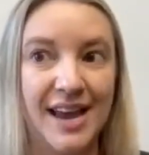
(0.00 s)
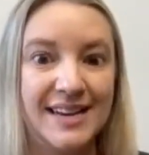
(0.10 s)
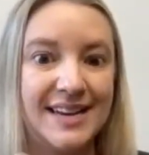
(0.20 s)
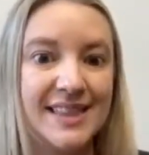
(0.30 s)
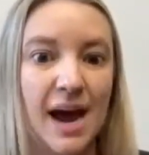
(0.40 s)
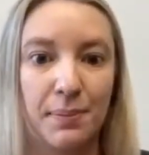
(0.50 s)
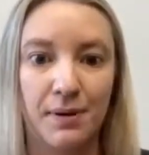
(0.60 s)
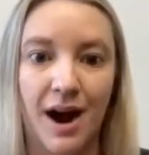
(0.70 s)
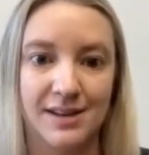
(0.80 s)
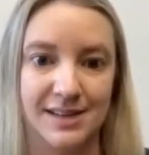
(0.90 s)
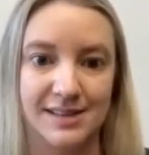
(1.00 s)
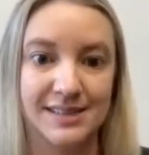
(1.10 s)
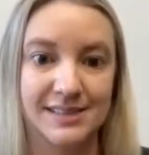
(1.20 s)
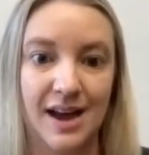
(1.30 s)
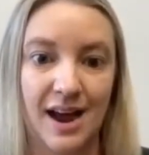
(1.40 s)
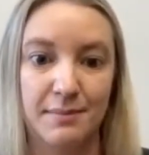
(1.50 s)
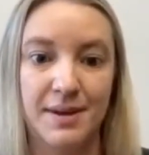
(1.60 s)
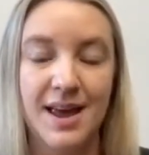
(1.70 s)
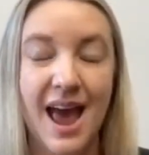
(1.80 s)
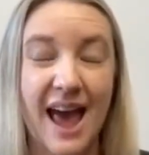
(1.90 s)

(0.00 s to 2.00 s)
They need that processing time.